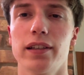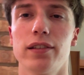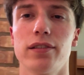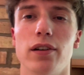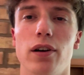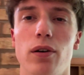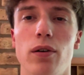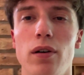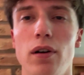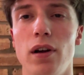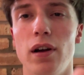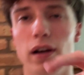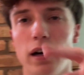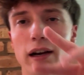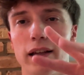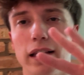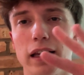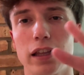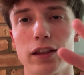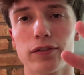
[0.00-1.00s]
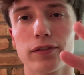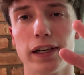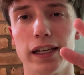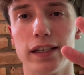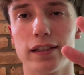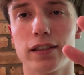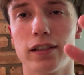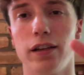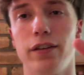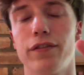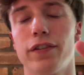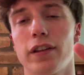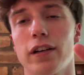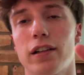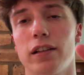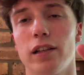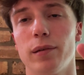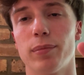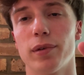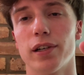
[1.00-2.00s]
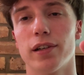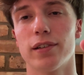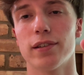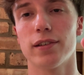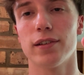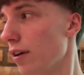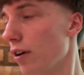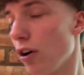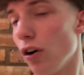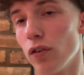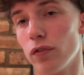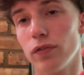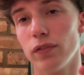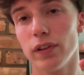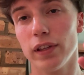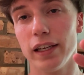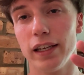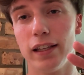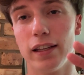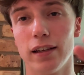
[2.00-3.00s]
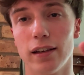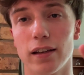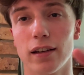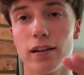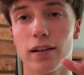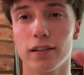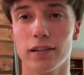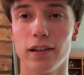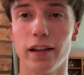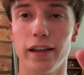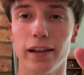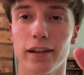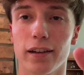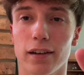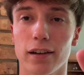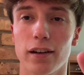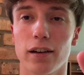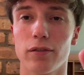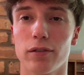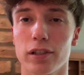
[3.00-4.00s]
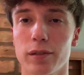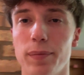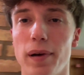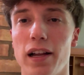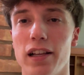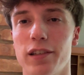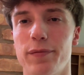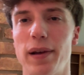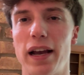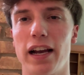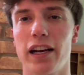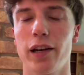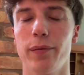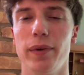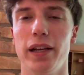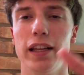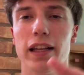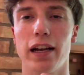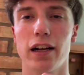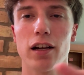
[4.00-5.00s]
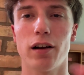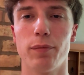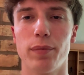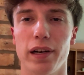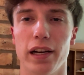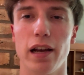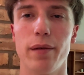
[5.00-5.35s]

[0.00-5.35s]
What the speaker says: so I think 3 is good for the clippers. Hopefully Glaker responds back to me, that company I